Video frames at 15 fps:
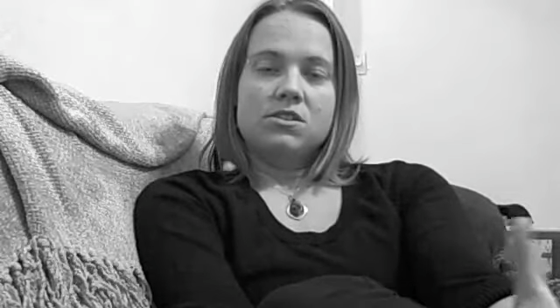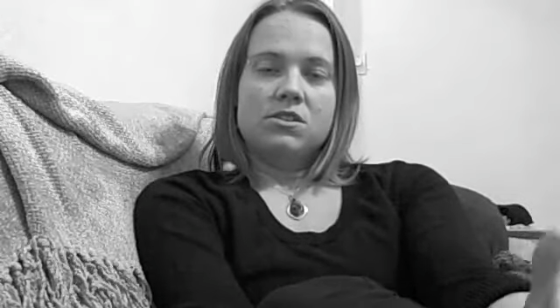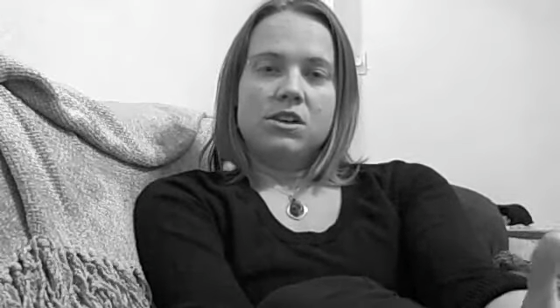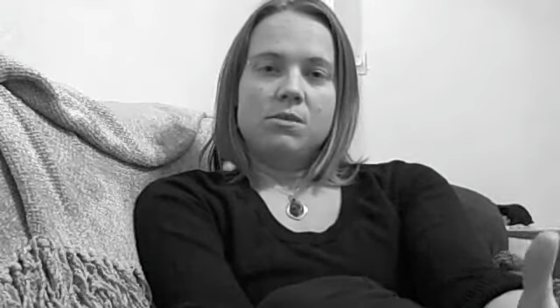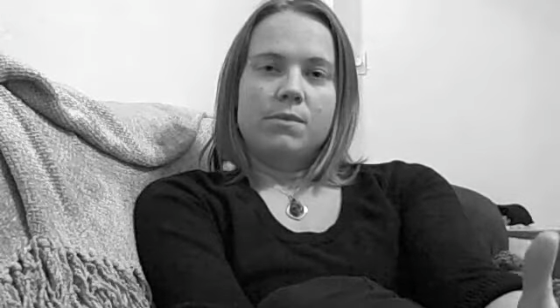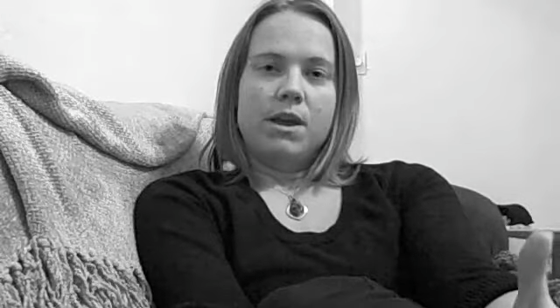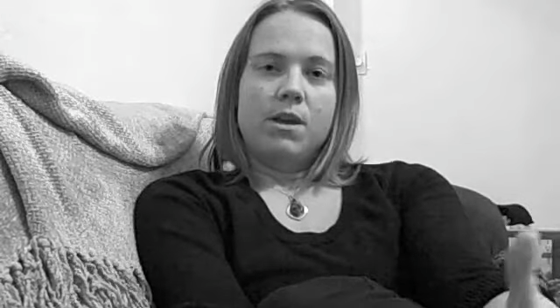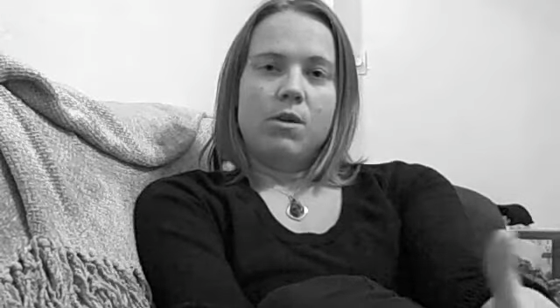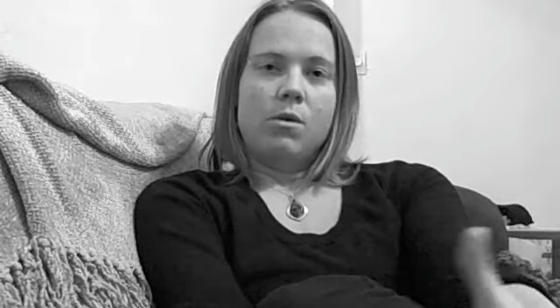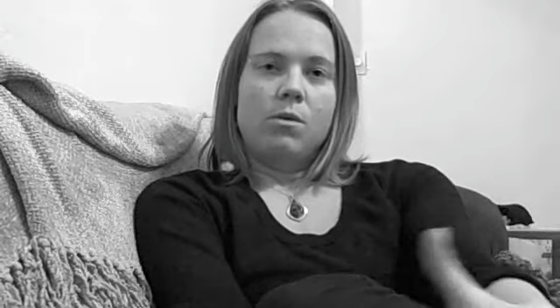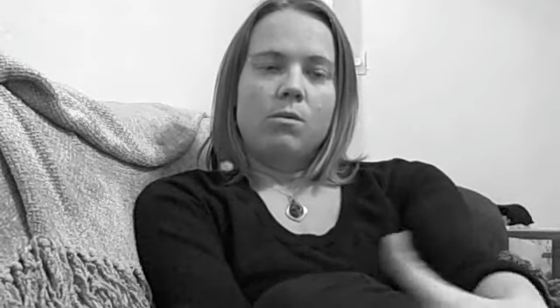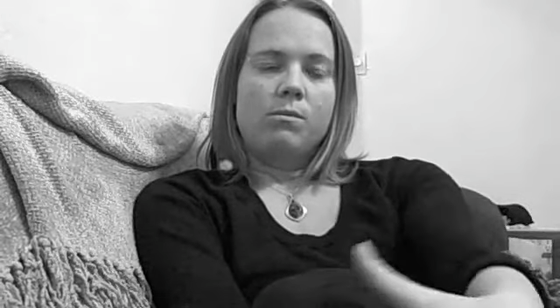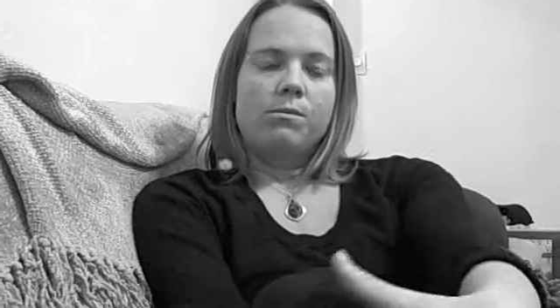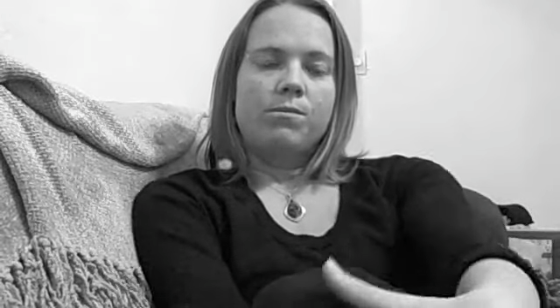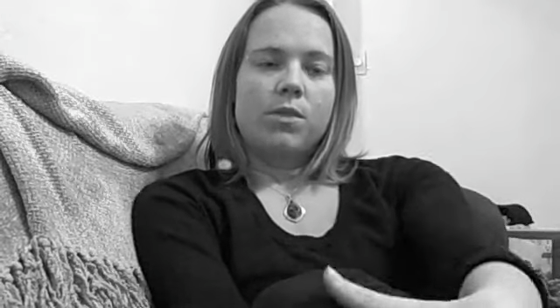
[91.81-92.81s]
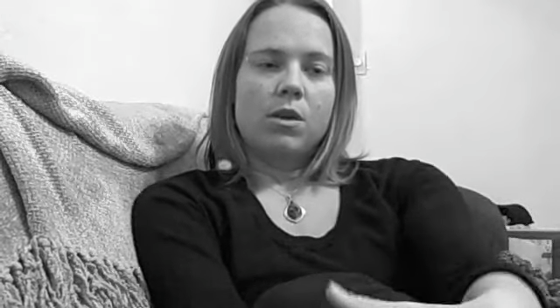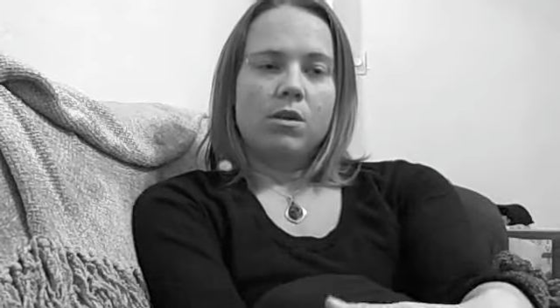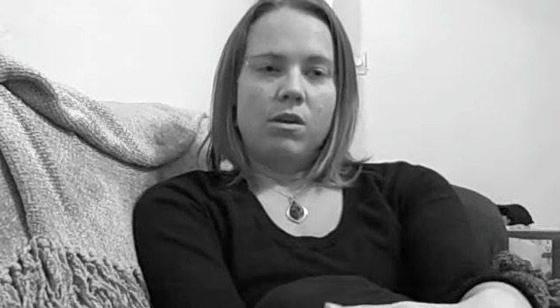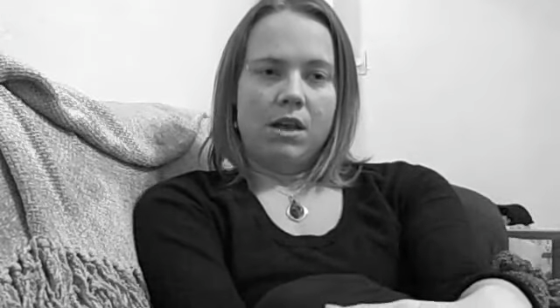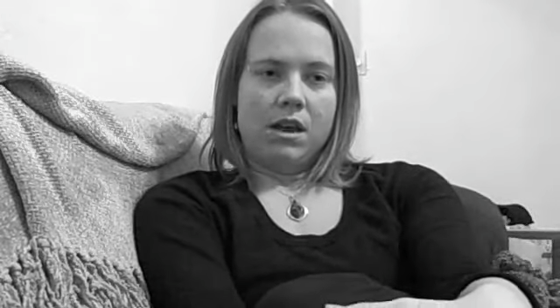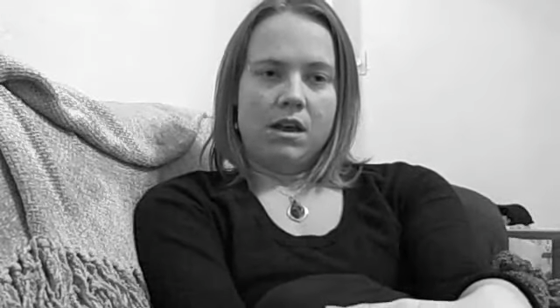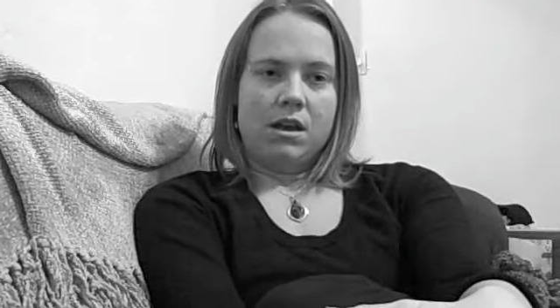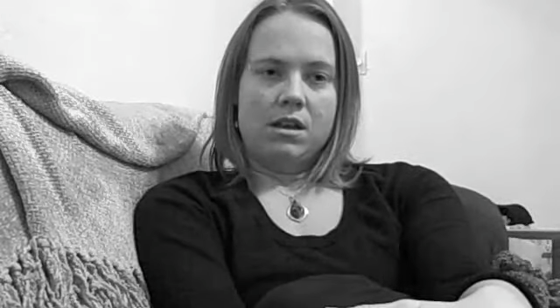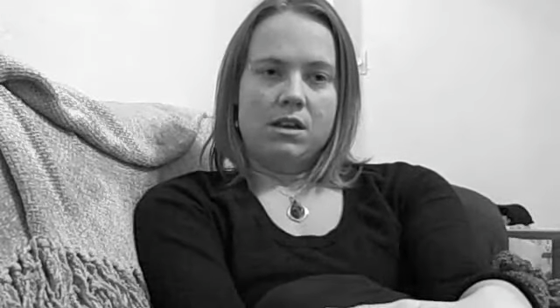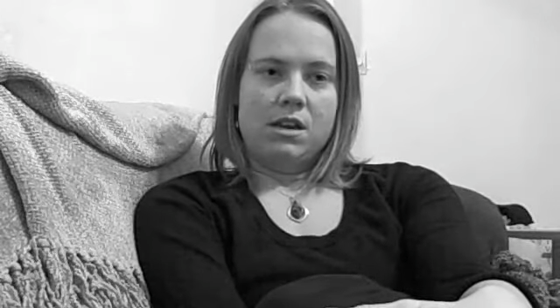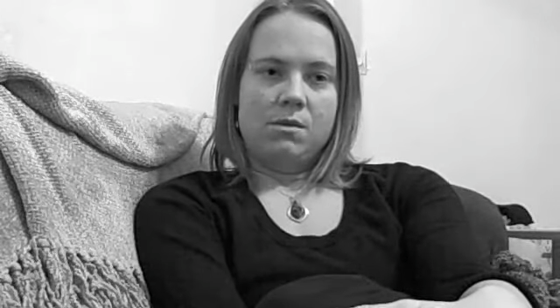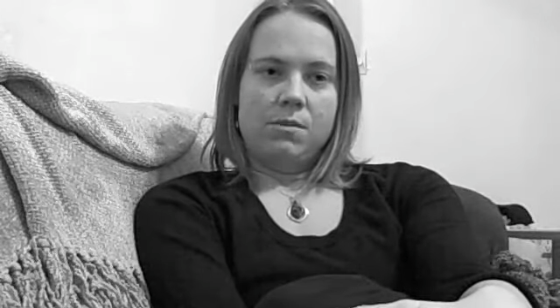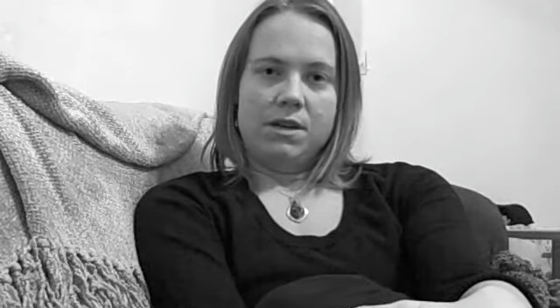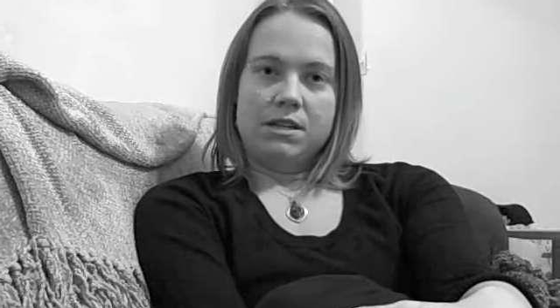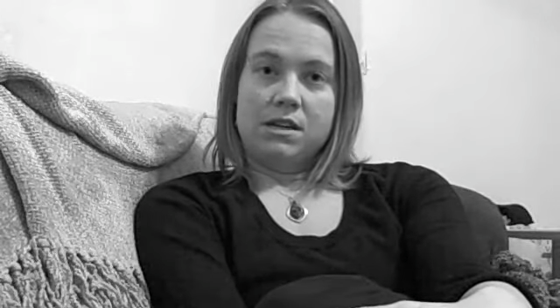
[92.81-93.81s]
or near my home,
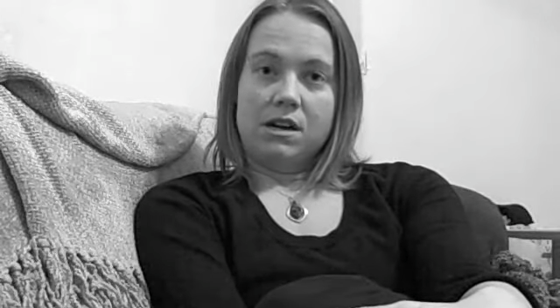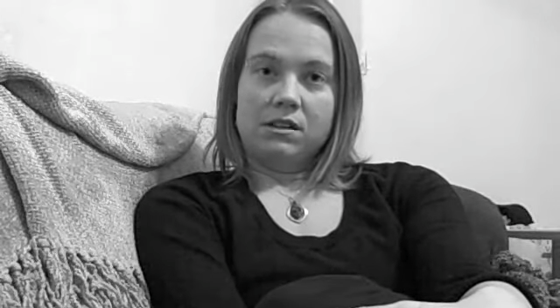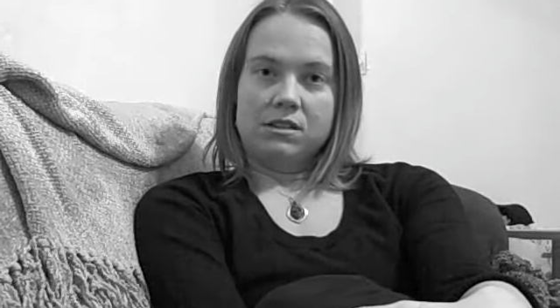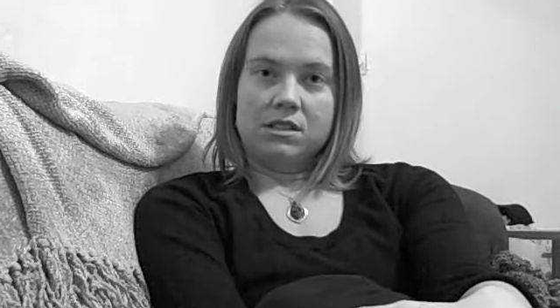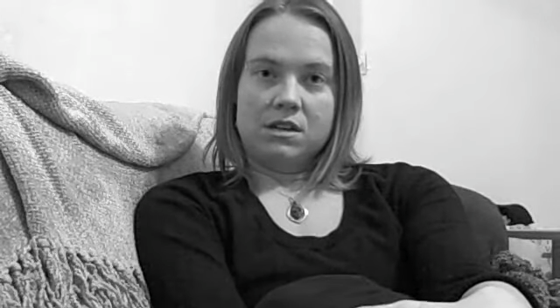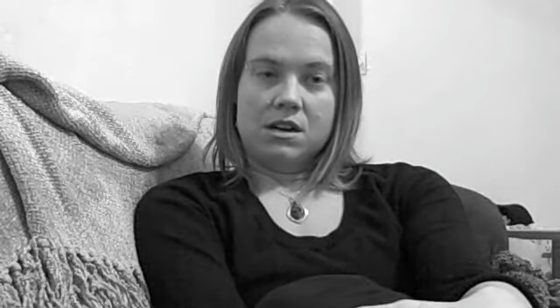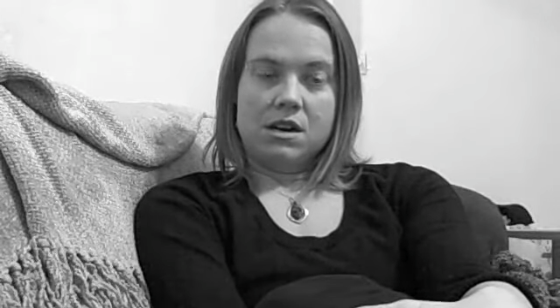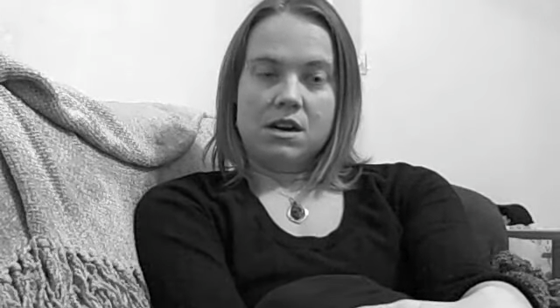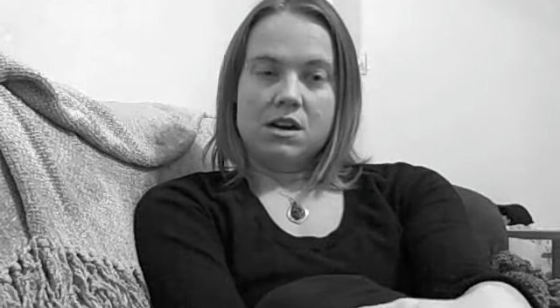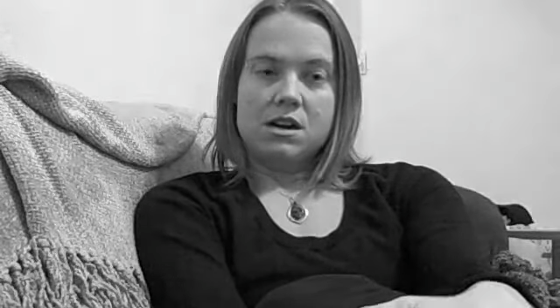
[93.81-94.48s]
near my doctor.